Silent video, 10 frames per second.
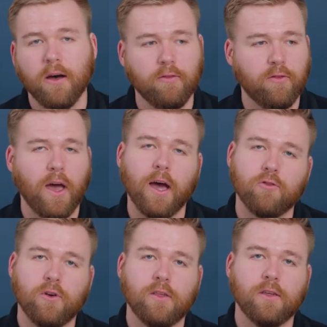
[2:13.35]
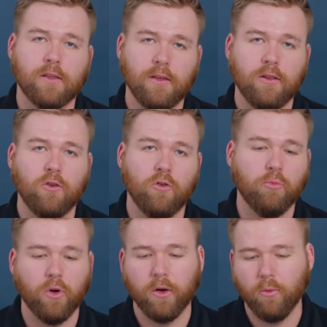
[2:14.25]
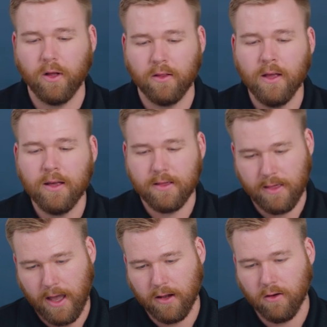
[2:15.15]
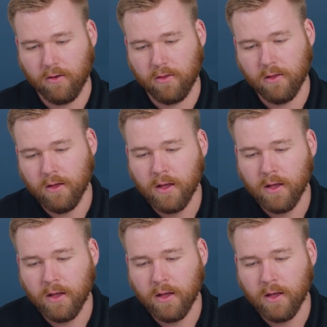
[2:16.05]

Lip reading: off of ASHRAE 62.1 standards.